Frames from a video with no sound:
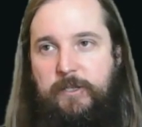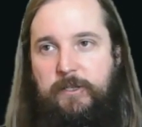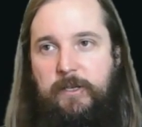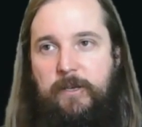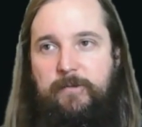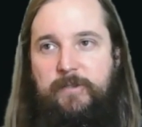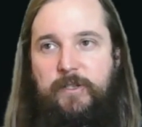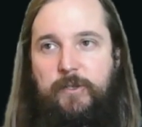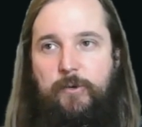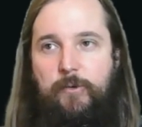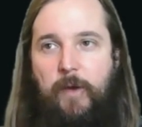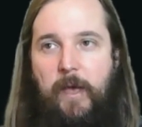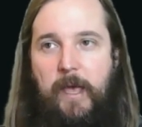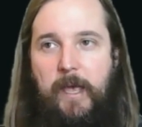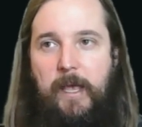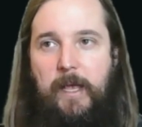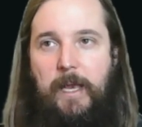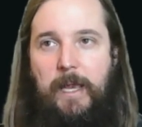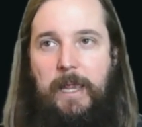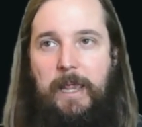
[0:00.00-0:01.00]
gives you
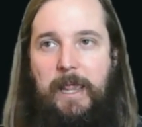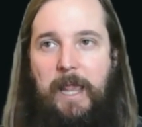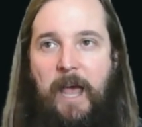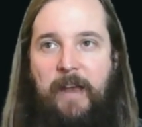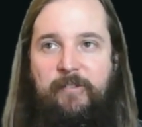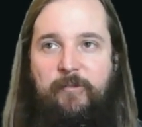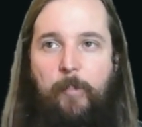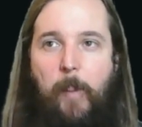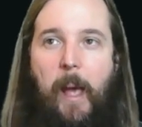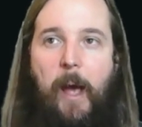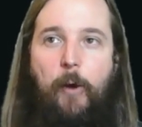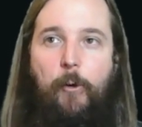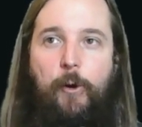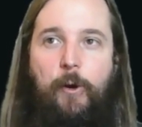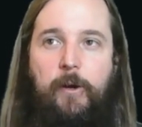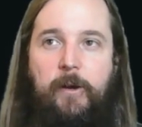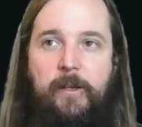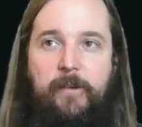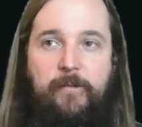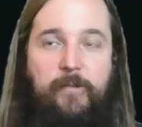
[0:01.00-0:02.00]
a lot of
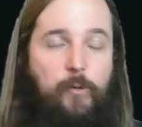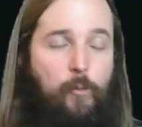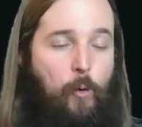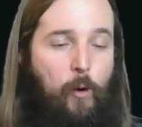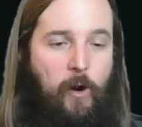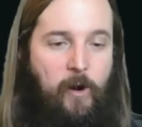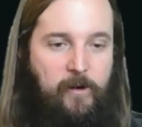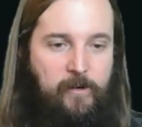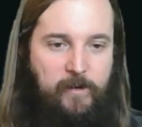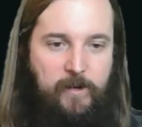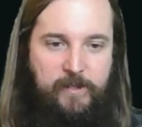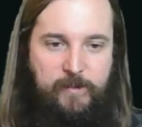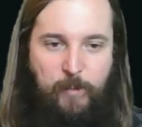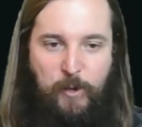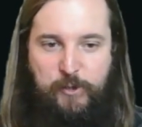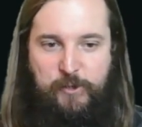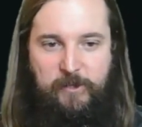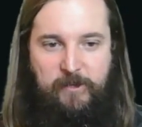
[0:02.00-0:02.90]
power if you are especially